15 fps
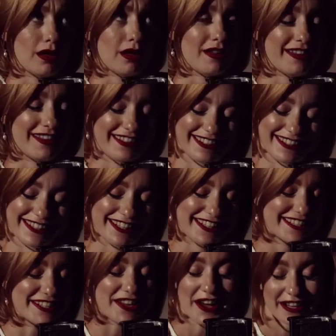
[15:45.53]

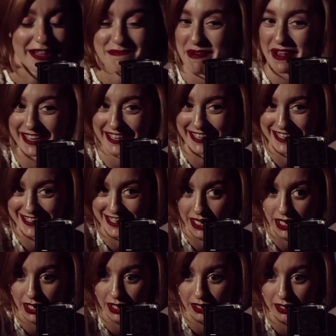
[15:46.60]
it's not in the bucket, is he?
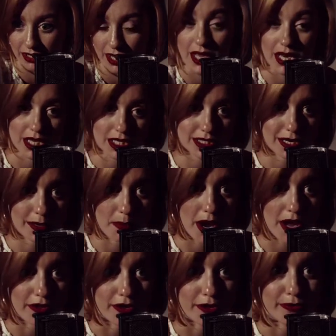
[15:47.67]
It is
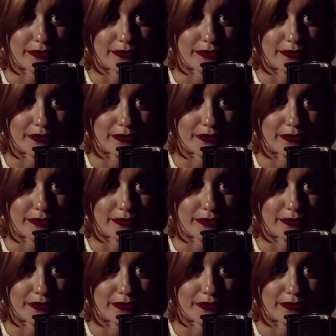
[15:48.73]
nearby, though.